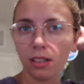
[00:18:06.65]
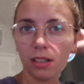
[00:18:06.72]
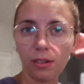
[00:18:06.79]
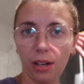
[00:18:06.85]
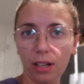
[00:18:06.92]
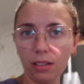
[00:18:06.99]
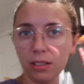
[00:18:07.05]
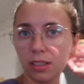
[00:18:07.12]
oh
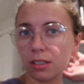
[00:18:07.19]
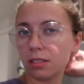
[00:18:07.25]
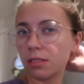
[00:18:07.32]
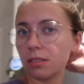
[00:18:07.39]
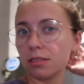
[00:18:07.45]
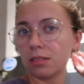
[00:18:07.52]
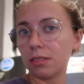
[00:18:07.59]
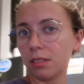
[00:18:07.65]
i look
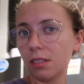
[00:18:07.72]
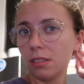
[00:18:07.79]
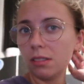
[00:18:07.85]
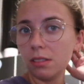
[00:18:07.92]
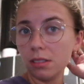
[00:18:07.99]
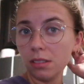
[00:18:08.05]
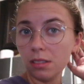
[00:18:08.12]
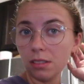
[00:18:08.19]

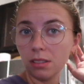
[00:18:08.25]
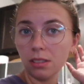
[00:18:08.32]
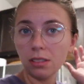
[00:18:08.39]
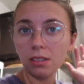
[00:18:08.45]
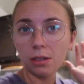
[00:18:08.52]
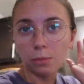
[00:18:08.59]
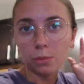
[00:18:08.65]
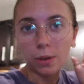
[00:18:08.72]
good
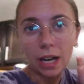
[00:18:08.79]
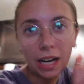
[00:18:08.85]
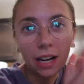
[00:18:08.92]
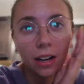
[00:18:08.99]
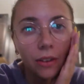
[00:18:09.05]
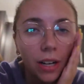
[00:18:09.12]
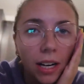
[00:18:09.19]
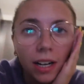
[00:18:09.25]
a
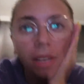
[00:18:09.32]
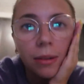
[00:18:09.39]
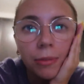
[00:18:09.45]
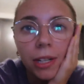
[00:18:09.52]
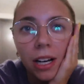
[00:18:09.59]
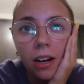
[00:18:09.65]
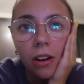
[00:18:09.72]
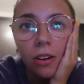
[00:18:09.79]
while. Um,
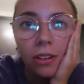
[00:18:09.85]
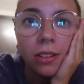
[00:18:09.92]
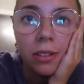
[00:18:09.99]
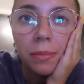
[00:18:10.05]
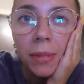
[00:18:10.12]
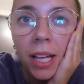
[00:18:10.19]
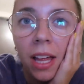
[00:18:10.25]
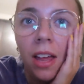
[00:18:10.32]
we got
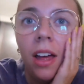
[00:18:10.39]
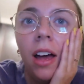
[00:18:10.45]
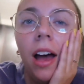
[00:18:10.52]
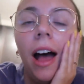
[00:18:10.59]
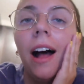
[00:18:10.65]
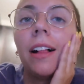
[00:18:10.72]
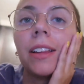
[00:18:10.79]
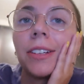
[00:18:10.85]
home
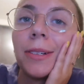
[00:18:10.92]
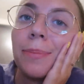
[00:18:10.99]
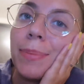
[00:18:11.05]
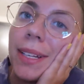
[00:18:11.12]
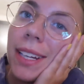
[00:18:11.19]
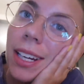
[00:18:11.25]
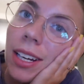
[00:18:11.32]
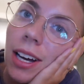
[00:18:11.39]
a little
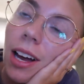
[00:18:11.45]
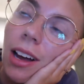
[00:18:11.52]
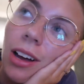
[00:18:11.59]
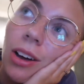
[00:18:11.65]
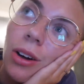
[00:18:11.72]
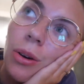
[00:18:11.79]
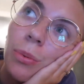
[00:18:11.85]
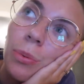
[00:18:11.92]
bit
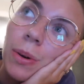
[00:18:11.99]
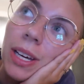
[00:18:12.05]
ago.